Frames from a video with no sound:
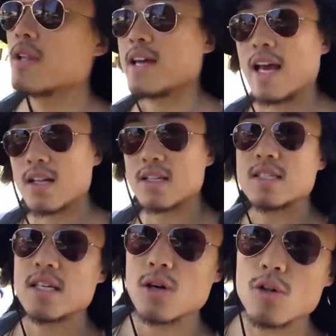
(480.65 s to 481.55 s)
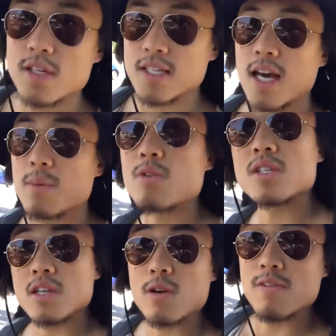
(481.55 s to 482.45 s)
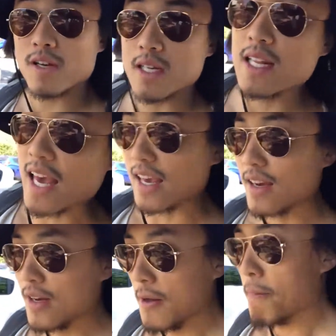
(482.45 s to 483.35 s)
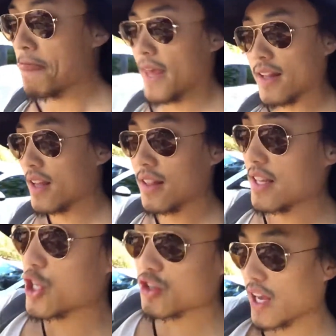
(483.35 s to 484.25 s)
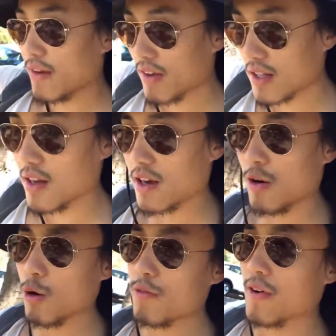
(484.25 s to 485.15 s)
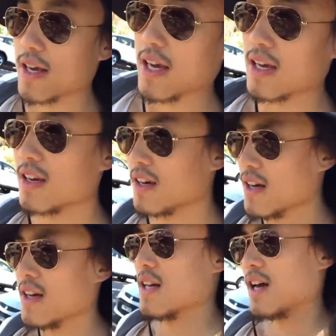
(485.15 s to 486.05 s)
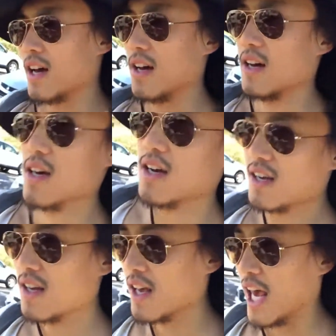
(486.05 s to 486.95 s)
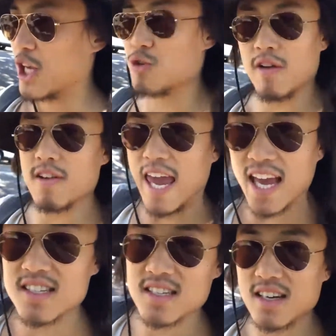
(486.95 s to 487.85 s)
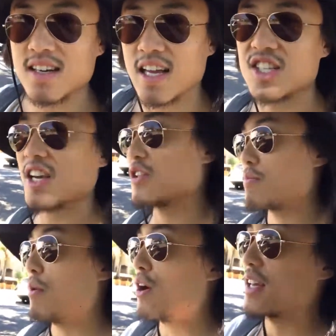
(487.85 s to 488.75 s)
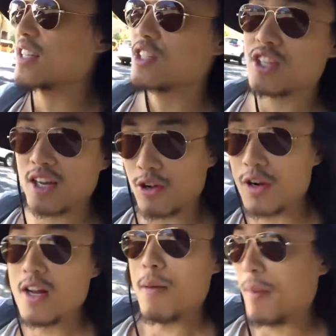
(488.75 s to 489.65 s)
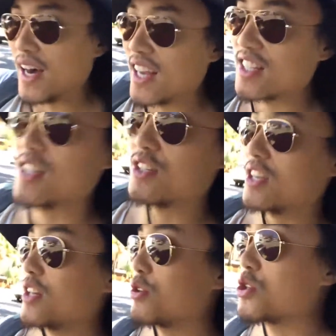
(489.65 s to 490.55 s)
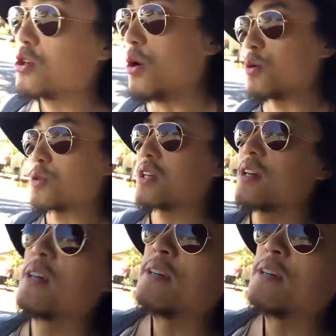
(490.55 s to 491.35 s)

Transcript: on like LSD all the time, every single fucking day, and they're just having like a whole fucking extravaganza inside their bodies, inside their minds, and inside their souls.